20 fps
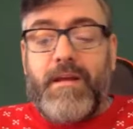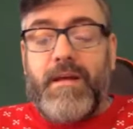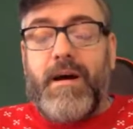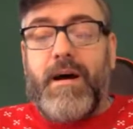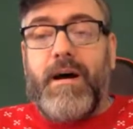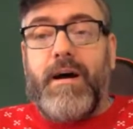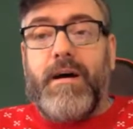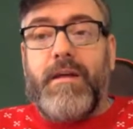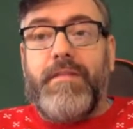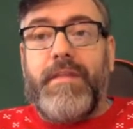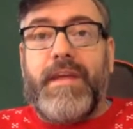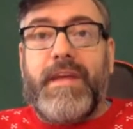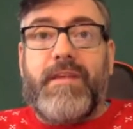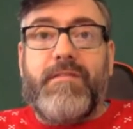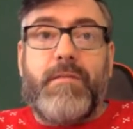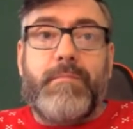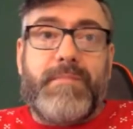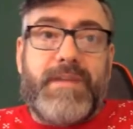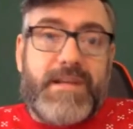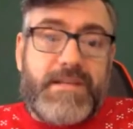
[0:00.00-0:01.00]
They give
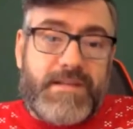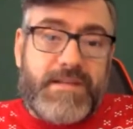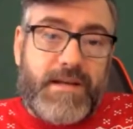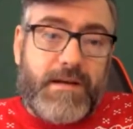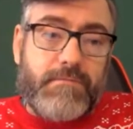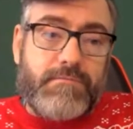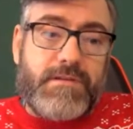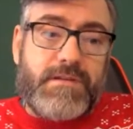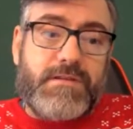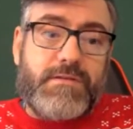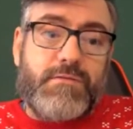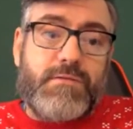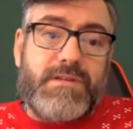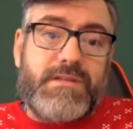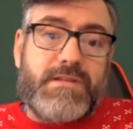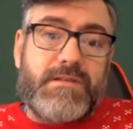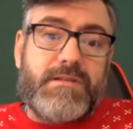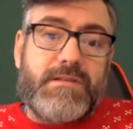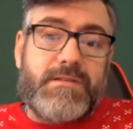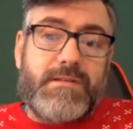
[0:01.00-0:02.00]
him discounts to
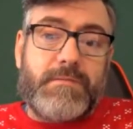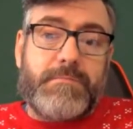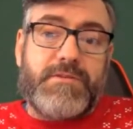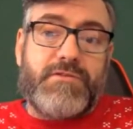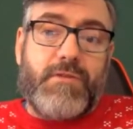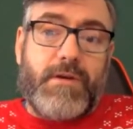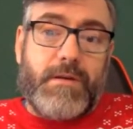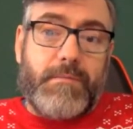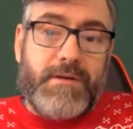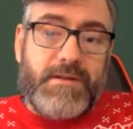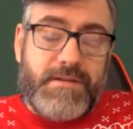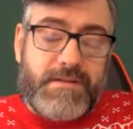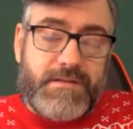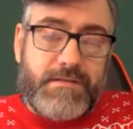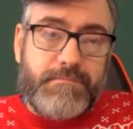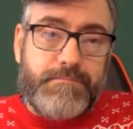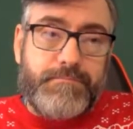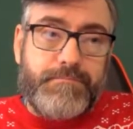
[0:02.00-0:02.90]
his subscribers.